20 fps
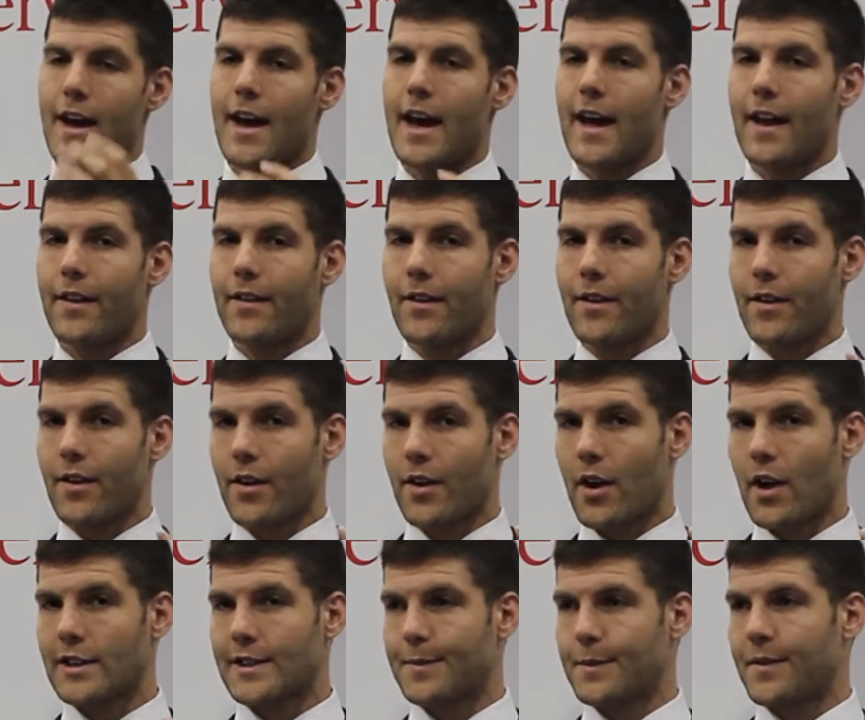And the
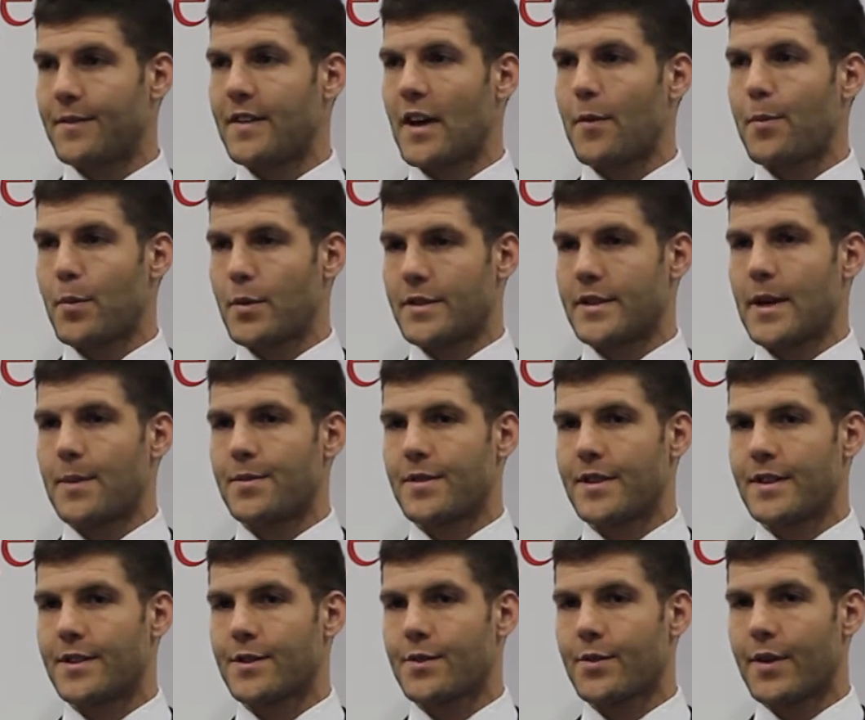concept of depth perception
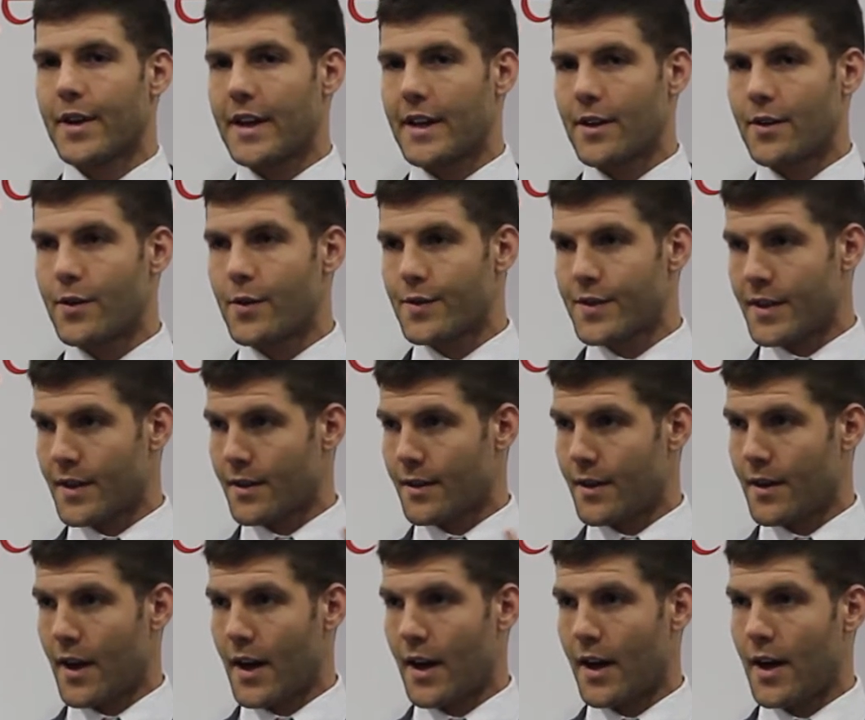is created using
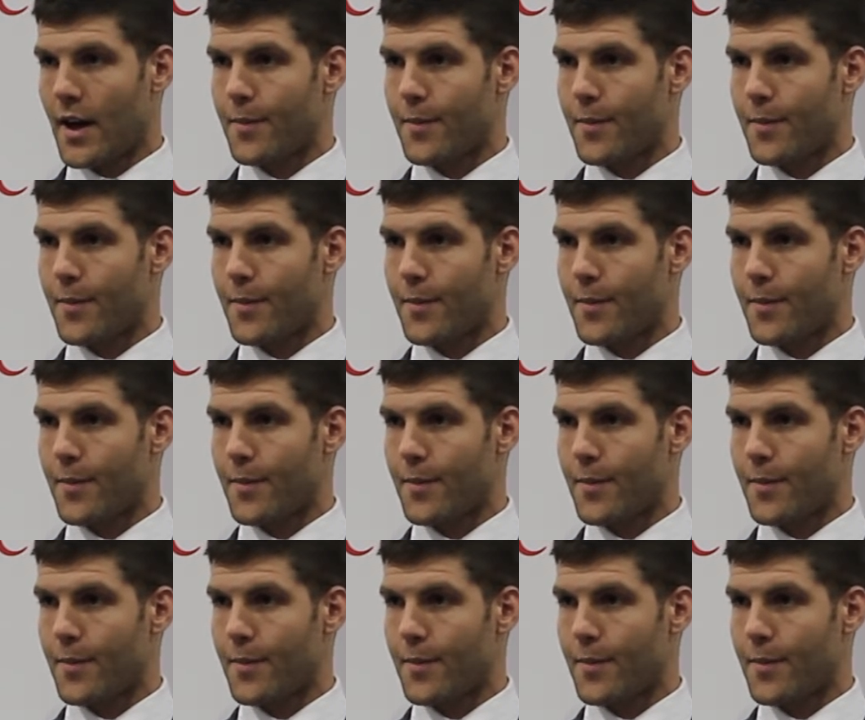uh,